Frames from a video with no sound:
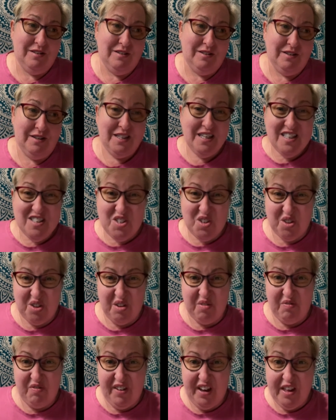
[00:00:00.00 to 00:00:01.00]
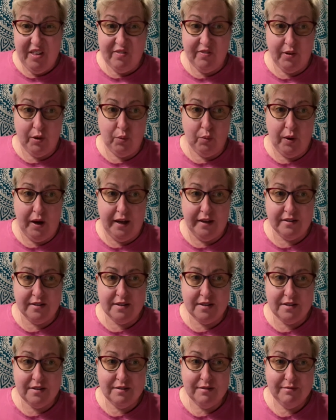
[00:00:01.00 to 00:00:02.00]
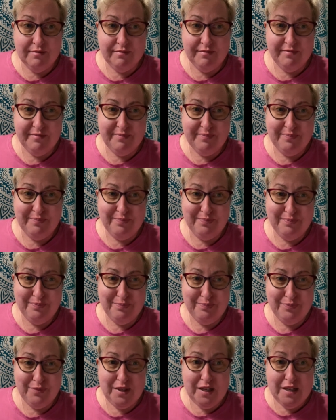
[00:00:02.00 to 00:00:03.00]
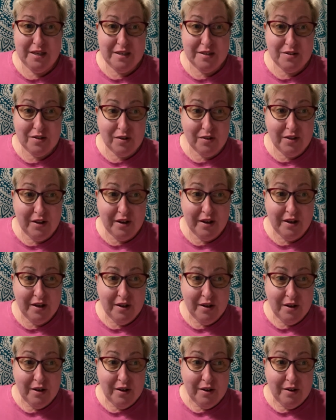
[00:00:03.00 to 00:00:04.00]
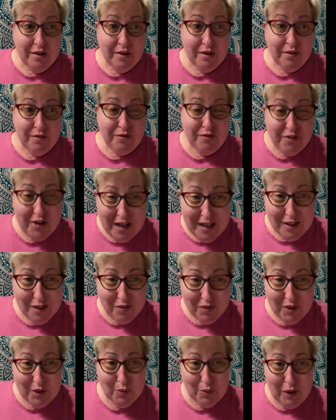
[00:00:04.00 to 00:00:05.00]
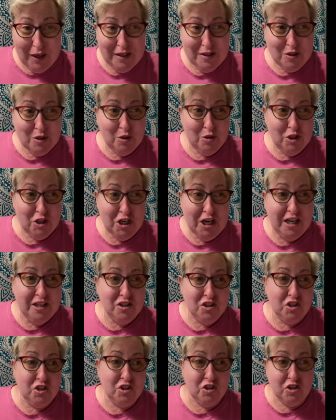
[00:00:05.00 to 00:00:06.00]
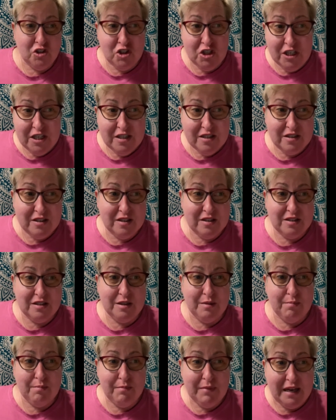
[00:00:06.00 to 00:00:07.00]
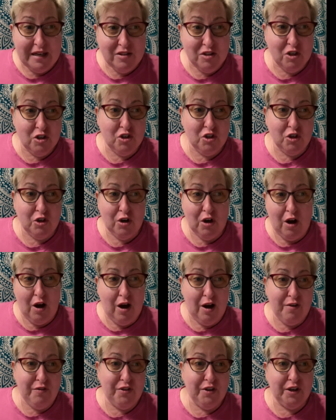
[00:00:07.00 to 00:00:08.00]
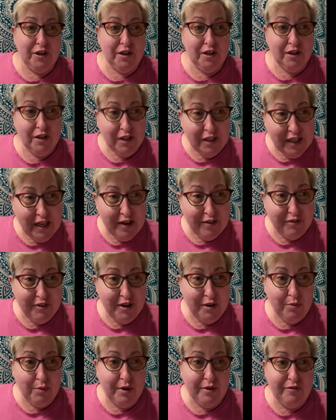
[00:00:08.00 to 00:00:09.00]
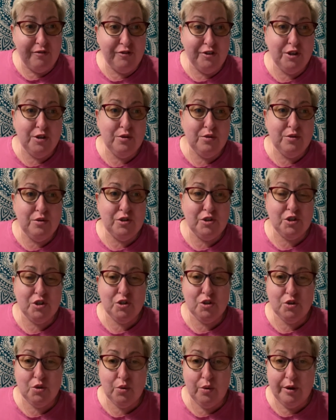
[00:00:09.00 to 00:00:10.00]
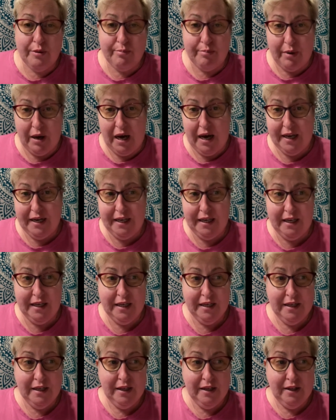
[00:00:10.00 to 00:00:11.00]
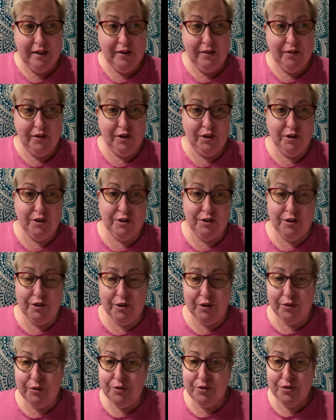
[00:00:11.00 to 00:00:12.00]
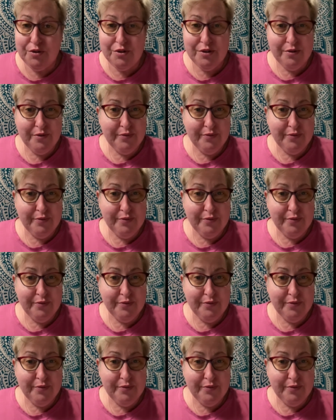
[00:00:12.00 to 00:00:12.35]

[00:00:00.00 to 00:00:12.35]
These are the faithful ones. These are the faithful ones who chased Jesus, the messenger, off the cliff and refused to embody the good news.